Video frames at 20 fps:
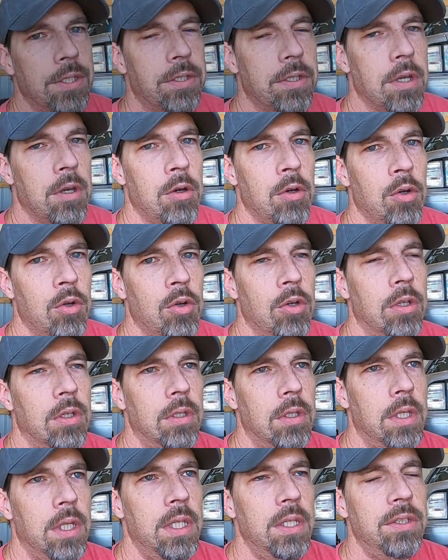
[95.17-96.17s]
so
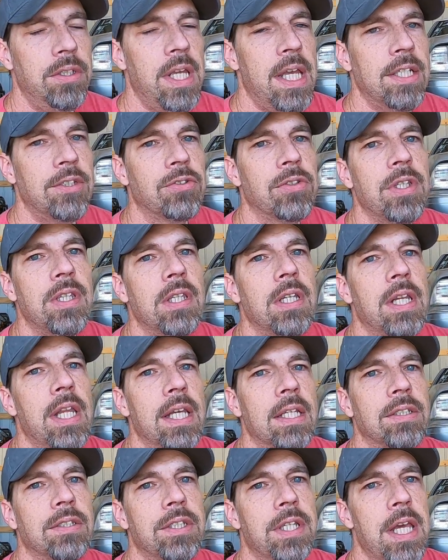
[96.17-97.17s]
it was actually the
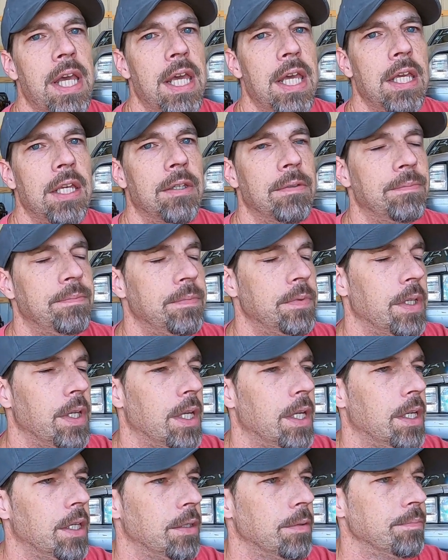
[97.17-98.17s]
next day.
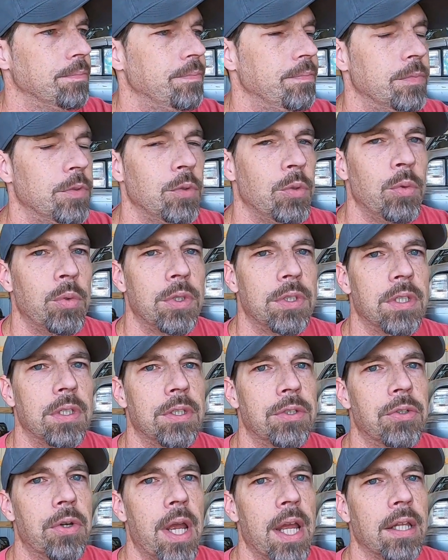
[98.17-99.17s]
We went to
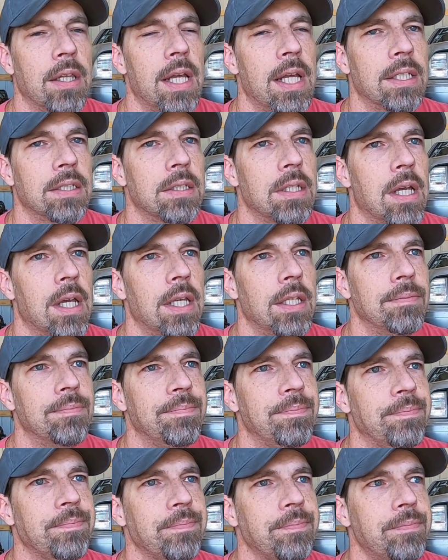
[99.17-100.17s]
the track last night.
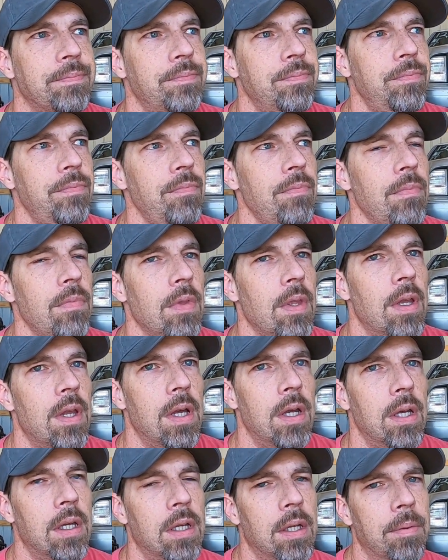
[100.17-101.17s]

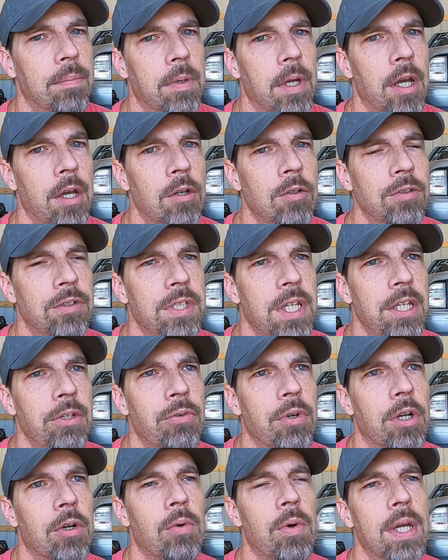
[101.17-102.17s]
OZ
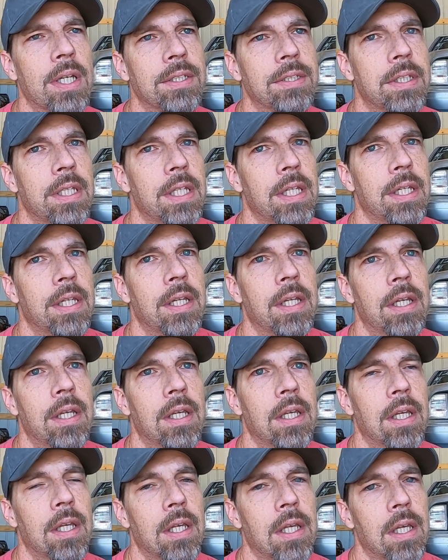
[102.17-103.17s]
requested
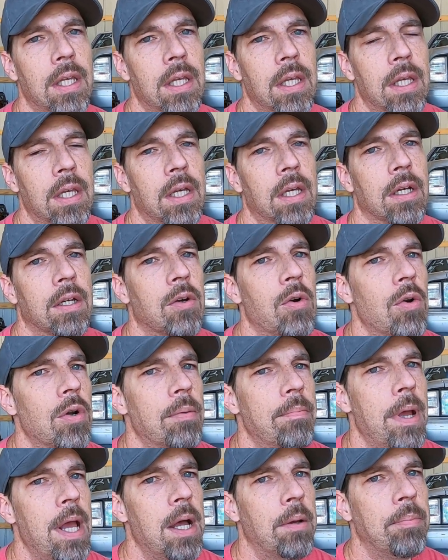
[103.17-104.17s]
a
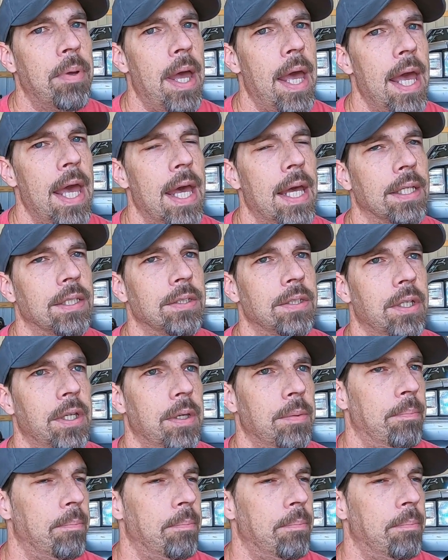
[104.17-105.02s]
quarter-mile pass,